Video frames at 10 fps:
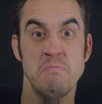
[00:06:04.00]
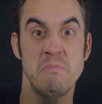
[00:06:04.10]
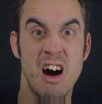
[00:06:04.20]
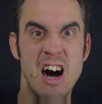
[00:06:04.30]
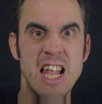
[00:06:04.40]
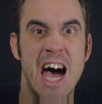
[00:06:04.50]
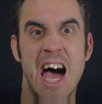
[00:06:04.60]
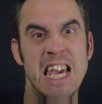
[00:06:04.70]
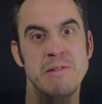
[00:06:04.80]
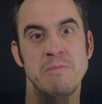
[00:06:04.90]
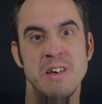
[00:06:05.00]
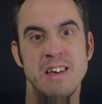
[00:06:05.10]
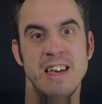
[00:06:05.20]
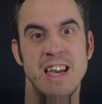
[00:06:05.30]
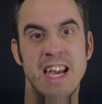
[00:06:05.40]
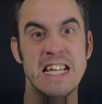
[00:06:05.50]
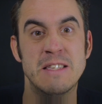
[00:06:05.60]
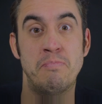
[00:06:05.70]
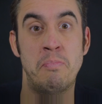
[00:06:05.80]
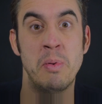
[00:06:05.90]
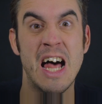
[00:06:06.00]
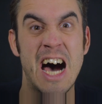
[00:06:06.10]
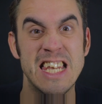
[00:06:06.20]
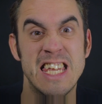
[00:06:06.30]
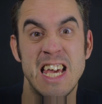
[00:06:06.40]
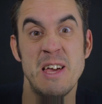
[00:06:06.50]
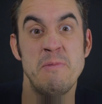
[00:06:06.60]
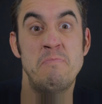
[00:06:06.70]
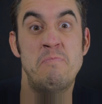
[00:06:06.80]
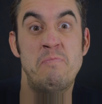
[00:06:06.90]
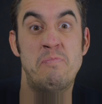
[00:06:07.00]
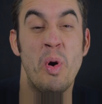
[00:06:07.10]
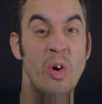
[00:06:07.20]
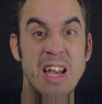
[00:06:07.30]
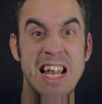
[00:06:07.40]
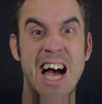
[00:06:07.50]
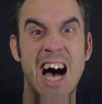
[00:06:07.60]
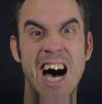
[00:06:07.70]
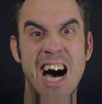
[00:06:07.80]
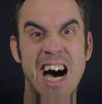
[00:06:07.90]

My name is Blood Boiler.